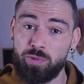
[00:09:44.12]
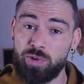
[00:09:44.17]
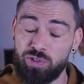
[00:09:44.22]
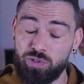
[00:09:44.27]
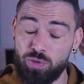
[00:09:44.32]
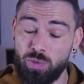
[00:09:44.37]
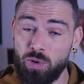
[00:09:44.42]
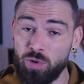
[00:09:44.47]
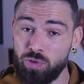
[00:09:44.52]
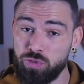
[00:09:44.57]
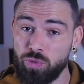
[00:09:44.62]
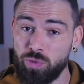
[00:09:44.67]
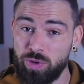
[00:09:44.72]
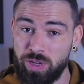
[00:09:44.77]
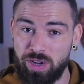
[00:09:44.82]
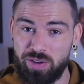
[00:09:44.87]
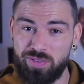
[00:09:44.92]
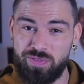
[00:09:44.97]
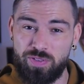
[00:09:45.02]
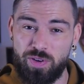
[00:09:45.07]
which you also
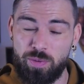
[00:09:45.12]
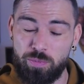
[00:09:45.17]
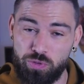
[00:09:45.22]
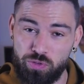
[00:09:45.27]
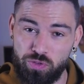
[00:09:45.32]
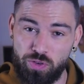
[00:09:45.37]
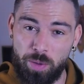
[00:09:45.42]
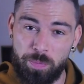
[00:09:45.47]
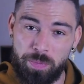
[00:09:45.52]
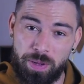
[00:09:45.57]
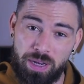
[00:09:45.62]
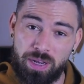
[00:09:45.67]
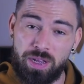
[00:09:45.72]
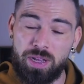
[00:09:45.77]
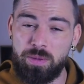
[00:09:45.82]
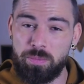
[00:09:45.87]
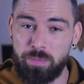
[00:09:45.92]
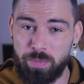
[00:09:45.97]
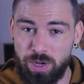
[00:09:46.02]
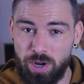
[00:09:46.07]
get from stopping
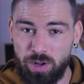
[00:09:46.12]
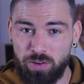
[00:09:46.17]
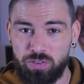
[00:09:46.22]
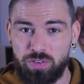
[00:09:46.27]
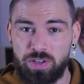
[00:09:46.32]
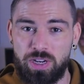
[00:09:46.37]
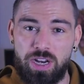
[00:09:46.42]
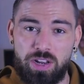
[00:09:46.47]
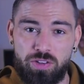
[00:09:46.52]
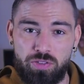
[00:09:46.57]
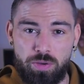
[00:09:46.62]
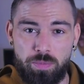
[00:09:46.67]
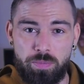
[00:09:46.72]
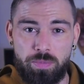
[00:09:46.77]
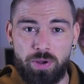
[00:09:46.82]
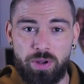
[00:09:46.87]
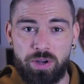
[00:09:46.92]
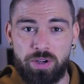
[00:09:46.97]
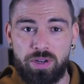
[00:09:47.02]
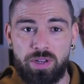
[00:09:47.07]
minoxidil at some
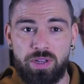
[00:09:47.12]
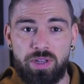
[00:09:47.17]
point.